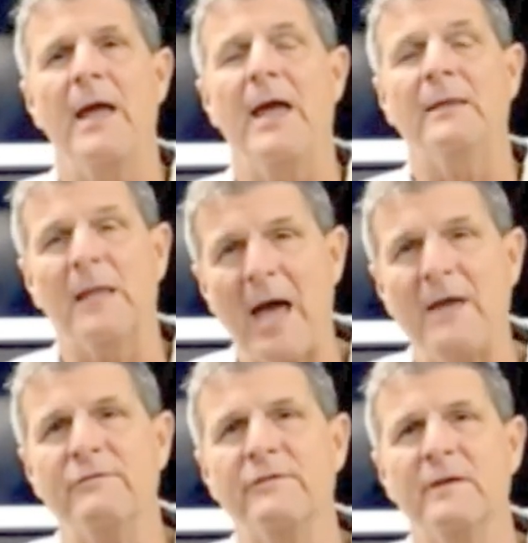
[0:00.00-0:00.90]
and
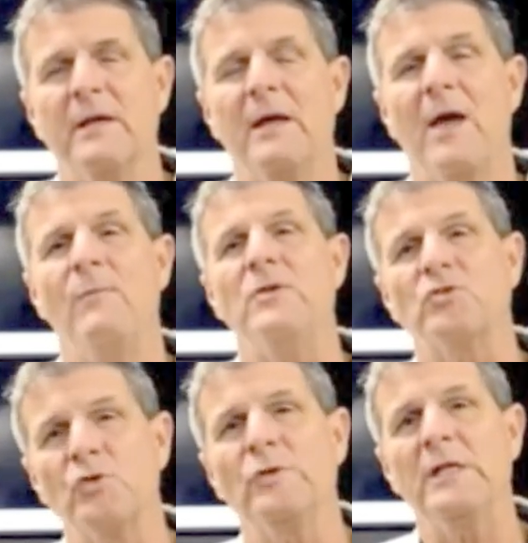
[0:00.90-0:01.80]
life. And we
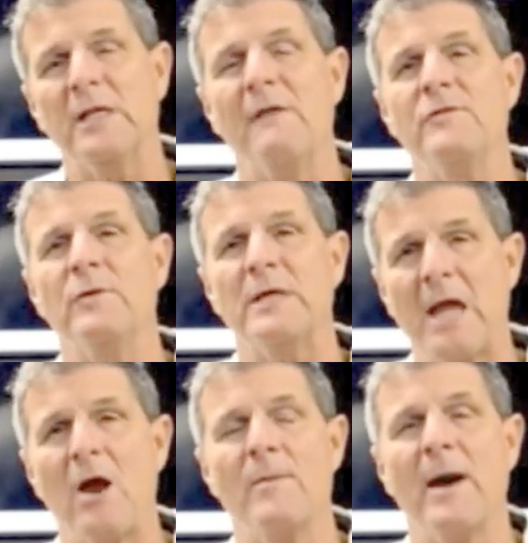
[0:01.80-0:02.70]
truly love you and
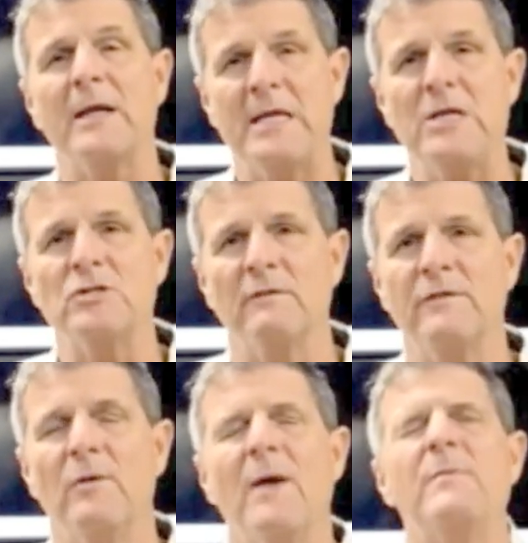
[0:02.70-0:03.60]
care about each of
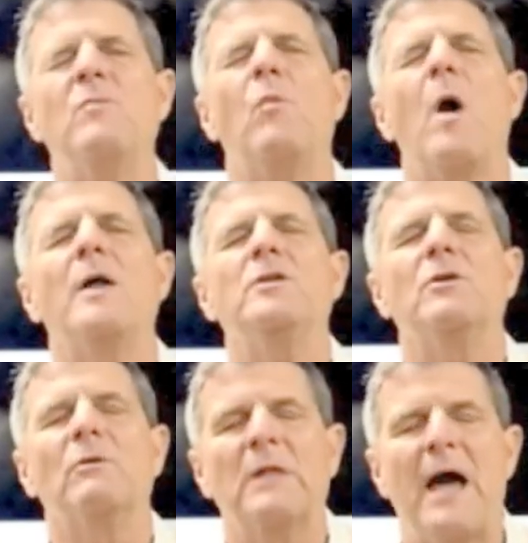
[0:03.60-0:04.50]
you. And we want
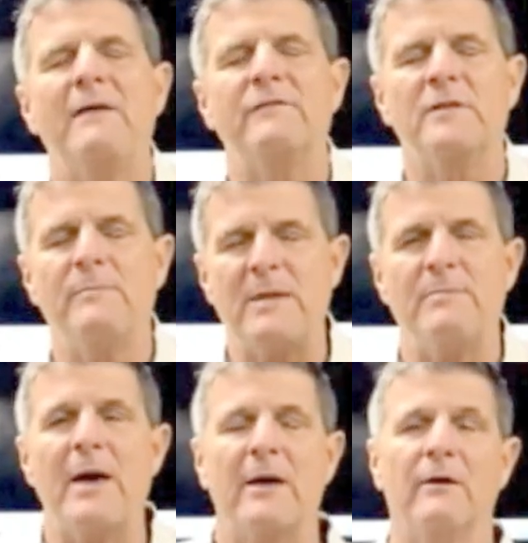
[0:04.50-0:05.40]
your life to be
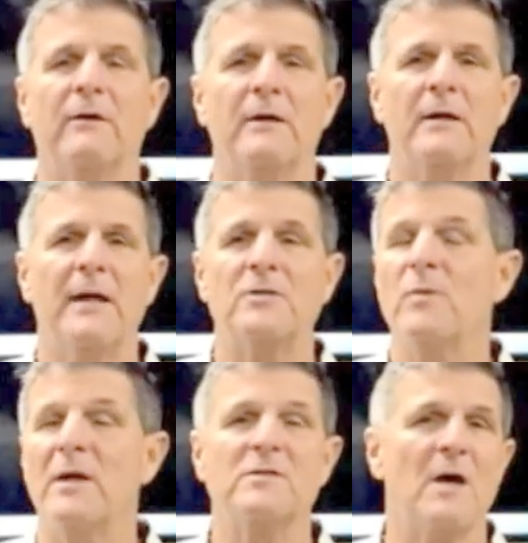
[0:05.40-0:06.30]
better. That's
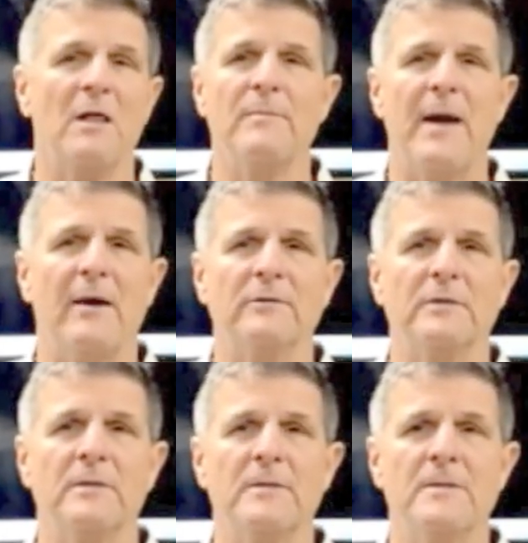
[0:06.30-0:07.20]
what it's all about.
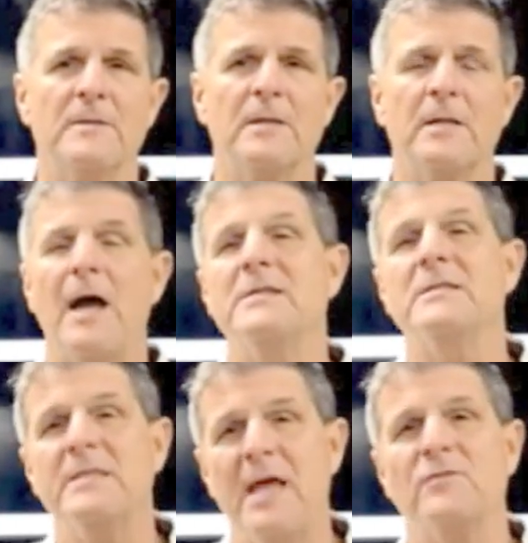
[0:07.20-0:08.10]
Guys,
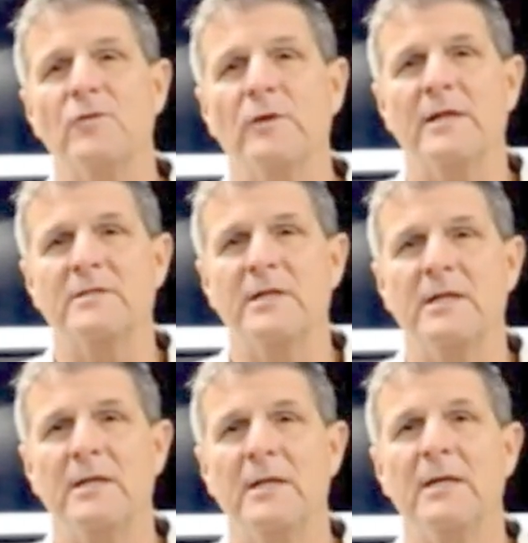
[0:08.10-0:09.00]
thanks for listening.
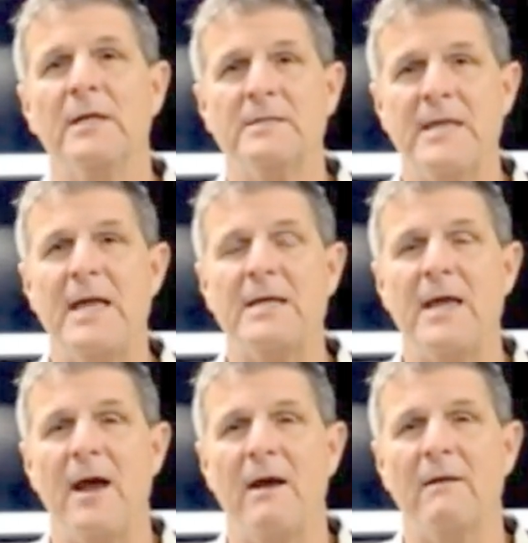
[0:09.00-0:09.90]
Take
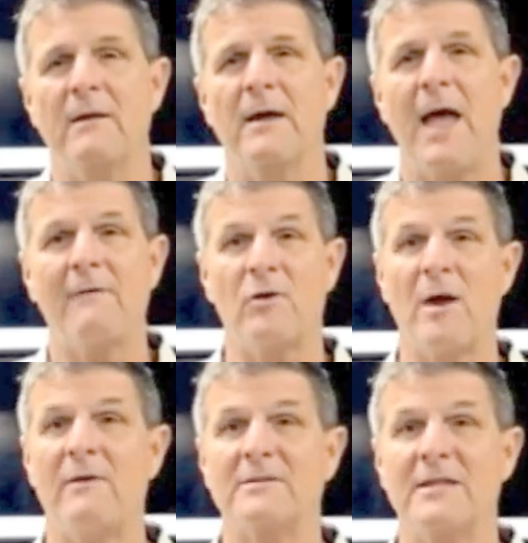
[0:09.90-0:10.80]
care. Have a
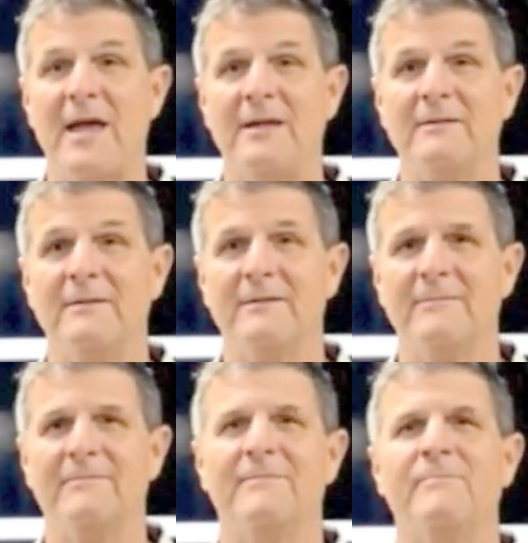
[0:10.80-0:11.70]
great rest of the night.
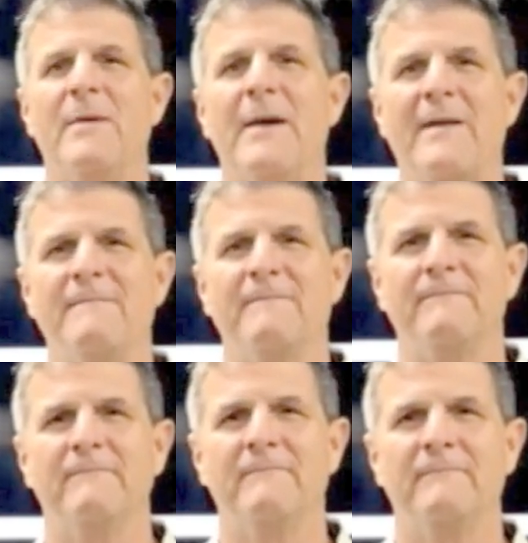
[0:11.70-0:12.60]
Bye-bye.
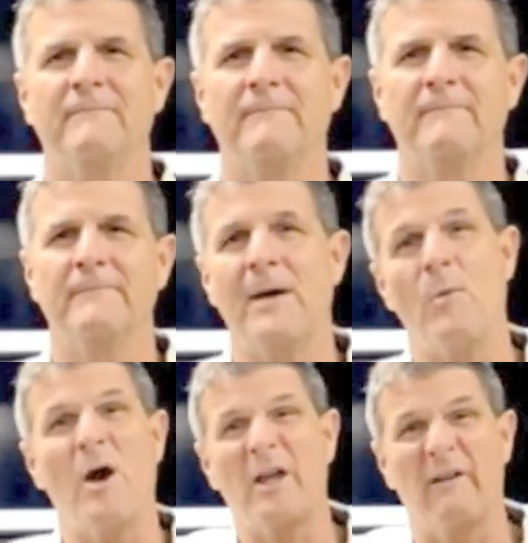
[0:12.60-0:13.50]
I'm
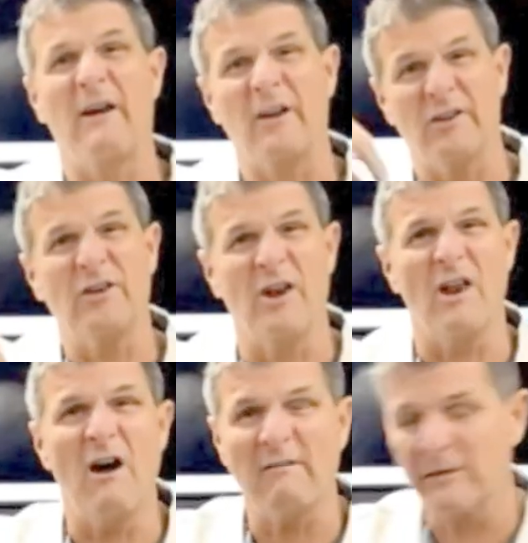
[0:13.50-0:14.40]
walking around and turn it
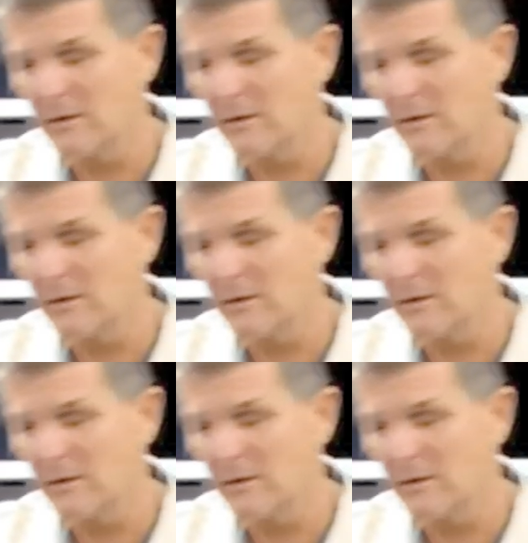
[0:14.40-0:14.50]
off.